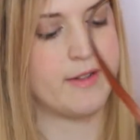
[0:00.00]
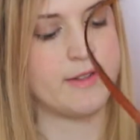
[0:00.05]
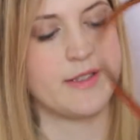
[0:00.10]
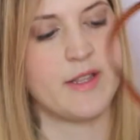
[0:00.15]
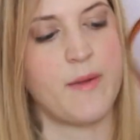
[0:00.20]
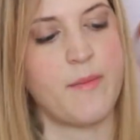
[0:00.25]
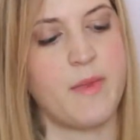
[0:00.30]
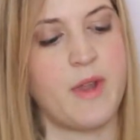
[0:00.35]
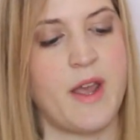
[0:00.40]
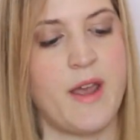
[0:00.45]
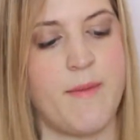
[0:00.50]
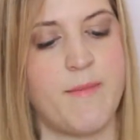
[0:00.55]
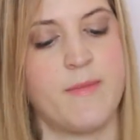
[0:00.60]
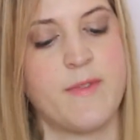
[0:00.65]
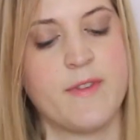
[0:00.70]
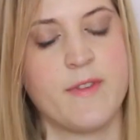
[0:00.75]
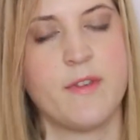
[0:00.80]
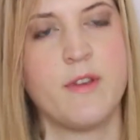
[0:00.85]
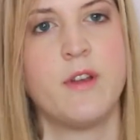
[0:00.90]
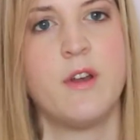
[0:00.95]

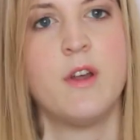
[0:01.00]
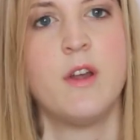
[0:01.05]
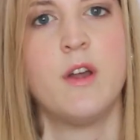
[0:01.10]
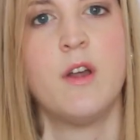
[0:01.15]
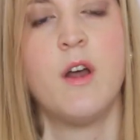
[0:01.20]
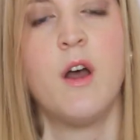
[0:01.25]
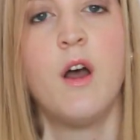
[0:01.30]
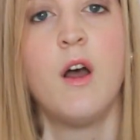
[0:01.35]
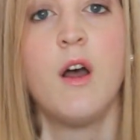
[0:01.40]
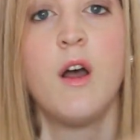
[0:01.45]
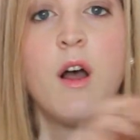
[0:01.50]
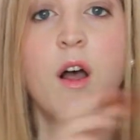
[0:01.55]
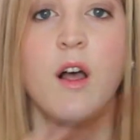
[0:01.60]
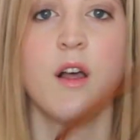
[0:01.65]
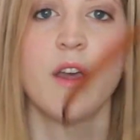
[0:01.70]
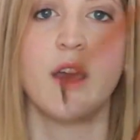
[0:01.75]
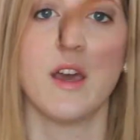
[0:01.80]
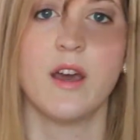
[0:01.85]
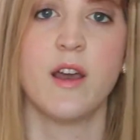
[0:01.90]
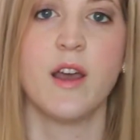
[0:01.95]
Sometimes I'll
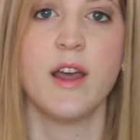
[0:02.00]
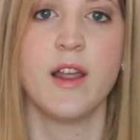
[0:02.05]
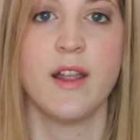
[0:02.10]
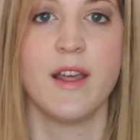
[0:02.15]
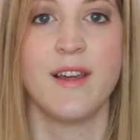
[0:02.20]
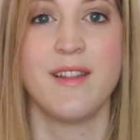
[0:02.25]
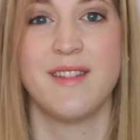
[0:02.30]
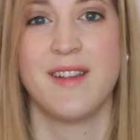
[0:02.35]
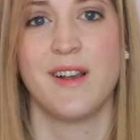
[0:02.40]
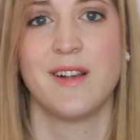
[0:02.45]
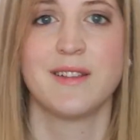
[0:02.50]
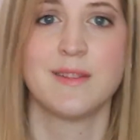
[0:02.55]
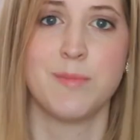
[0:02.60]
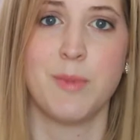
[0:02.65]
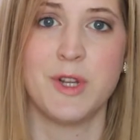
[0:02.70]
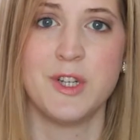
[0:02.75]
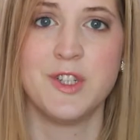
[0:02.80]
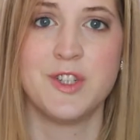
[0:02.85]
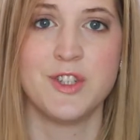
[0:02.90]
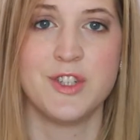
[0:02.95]
carry it like this
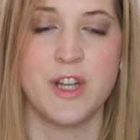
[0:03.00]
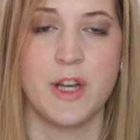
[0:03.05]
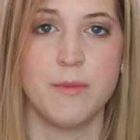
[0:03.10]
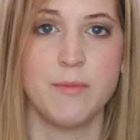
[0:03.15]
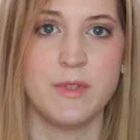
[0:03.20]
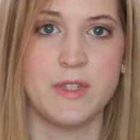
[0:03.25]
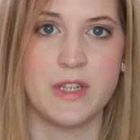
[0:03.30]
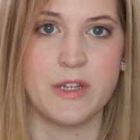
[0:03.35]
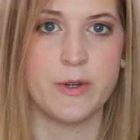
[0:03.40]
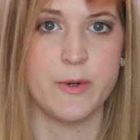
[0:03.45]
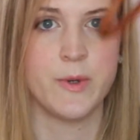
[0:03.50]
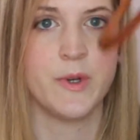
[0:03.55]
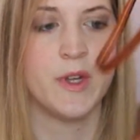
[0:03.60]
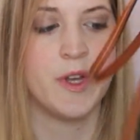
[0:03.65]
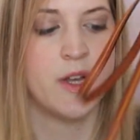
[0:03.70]
bunched up too.